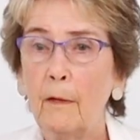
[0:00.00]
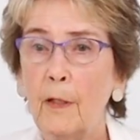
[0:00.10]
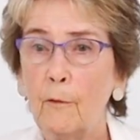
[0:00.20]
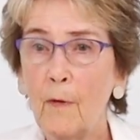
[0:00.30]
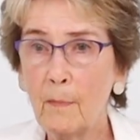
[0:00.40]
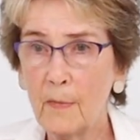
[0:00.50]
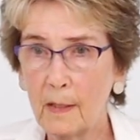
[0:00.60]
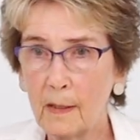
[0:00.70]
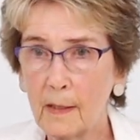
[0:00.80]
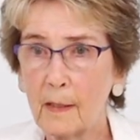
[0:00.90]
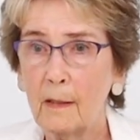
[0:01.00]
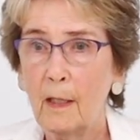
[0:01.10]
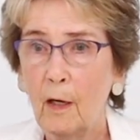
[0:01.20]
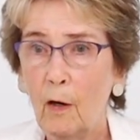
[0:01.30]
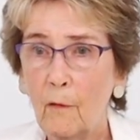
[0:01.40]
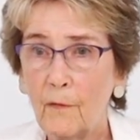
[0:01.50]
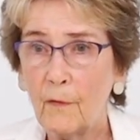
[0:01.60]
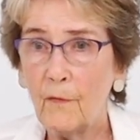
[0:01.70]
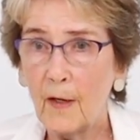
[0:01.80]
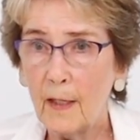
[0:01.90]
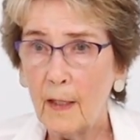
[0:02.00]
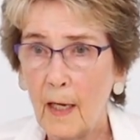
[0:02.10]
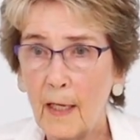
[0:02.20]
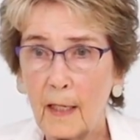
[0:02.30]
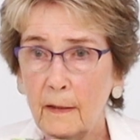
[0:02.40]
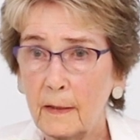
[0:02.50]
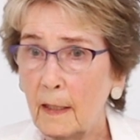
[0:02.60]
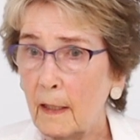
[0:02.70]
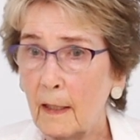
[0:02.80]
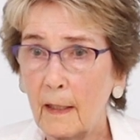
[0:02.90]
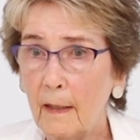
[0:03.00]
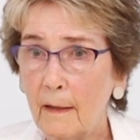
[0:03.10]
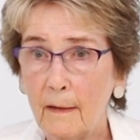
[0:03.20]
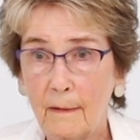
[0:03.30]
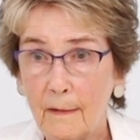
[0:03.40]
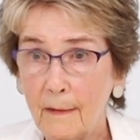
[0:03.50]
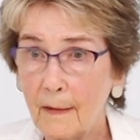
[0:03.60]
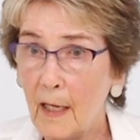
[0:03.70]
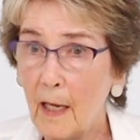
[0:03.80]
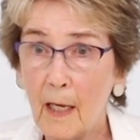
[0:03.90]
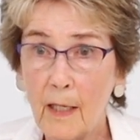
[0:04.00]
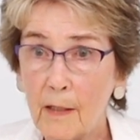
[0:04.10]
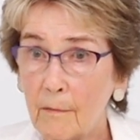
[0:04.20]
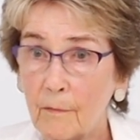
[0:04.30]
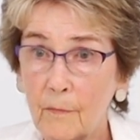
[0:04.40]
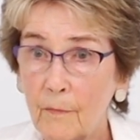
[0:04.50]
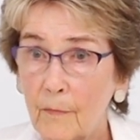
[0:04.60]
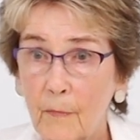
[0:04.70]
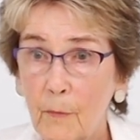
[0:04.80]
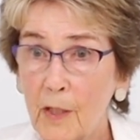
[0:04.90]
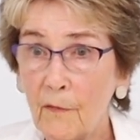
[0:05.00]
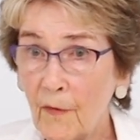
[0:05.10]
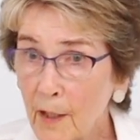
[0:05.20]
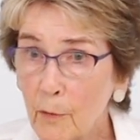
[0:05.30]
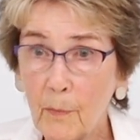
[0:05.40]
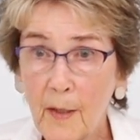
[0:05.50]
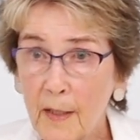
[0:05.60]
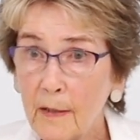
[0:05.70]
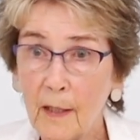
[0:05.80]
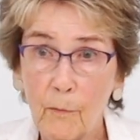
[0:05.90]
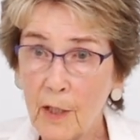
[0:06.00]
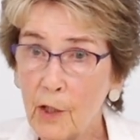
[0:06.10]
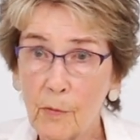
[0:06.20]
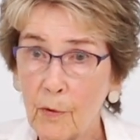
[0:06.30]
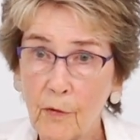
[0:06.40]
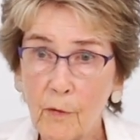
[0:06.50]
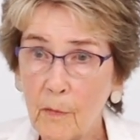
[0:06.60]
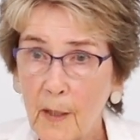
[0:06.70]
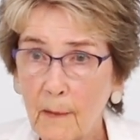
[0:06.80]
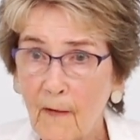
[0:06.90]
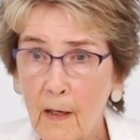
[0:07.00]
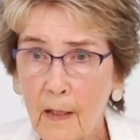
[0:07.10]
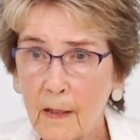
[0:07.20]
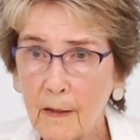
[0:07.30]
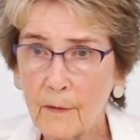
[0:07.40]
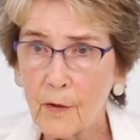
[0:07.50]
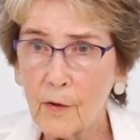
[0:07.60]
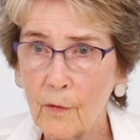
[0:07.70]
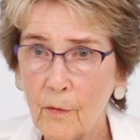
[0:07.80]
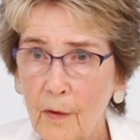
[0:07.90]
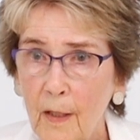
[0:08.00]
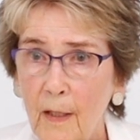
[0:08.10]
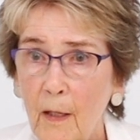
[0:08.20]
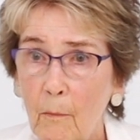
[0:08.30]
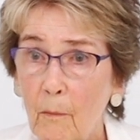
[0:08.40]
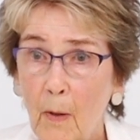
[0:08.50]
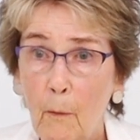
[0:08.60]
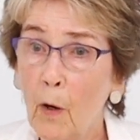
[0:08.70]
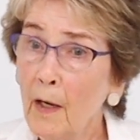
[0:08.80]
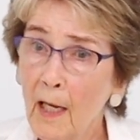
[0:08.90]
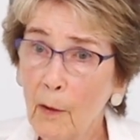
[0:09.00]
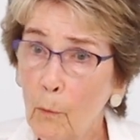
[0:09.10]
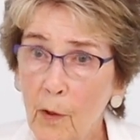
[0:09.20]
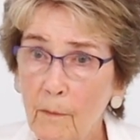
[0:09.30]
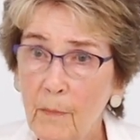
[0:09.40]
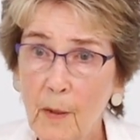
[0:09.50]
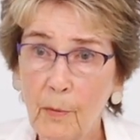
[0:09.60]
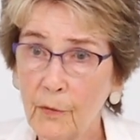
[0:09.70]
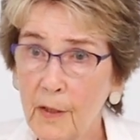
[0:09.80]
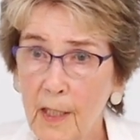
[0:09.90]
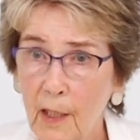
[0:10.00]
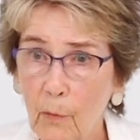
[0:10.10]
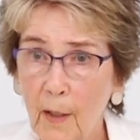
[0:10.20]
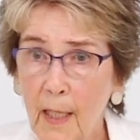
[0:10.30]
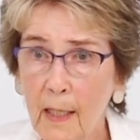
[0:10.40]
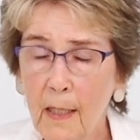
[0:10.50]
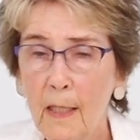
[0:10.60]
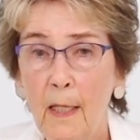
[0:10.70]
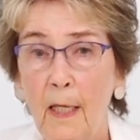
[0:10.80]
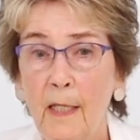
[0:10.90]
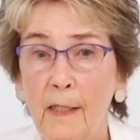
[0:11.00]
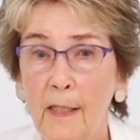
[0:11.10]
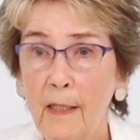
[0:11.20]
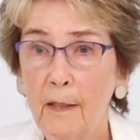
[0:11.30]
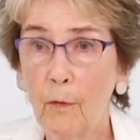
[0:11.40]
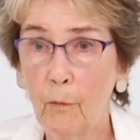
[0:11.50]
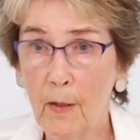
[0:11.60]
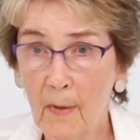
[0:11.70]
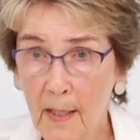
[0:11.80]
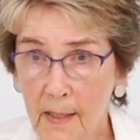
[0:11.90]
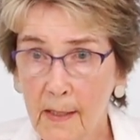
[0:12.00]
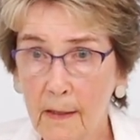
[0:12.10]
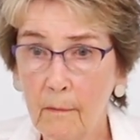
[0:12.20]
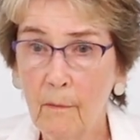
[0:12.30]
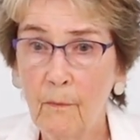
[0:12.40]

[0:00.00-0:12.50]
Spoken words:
remnants of the fire, and it was the final print, and we just went through a big fire. So what I want people to take away is that we must